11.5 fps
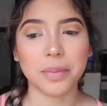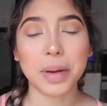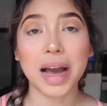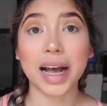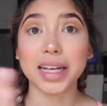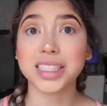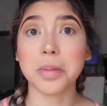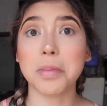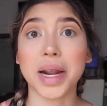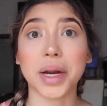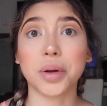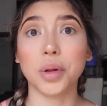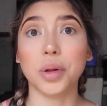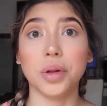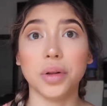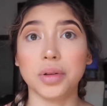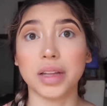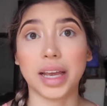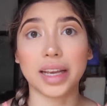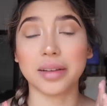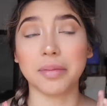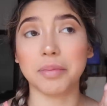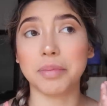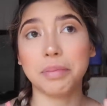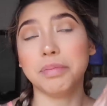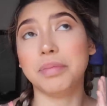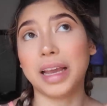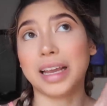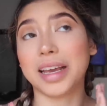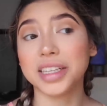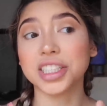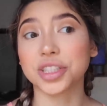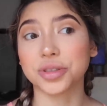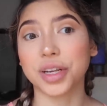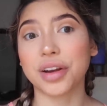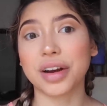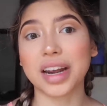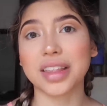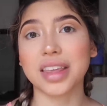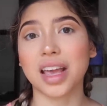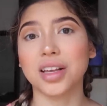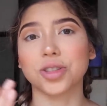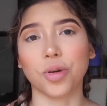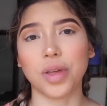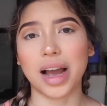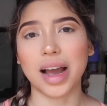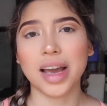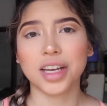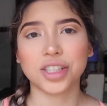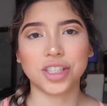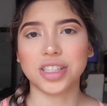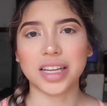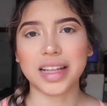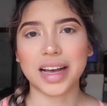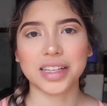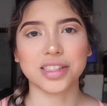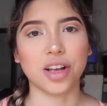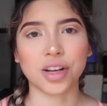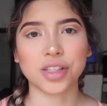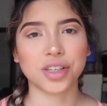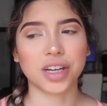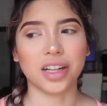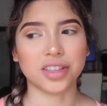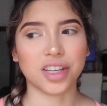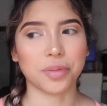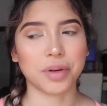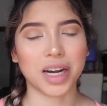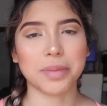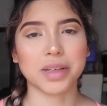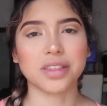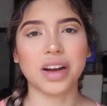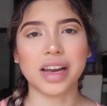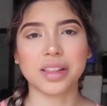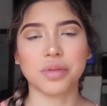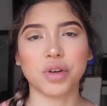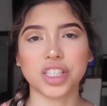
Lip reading: past medical like history or anything, so that she said that as long as you're healthy, you're pretty much fine,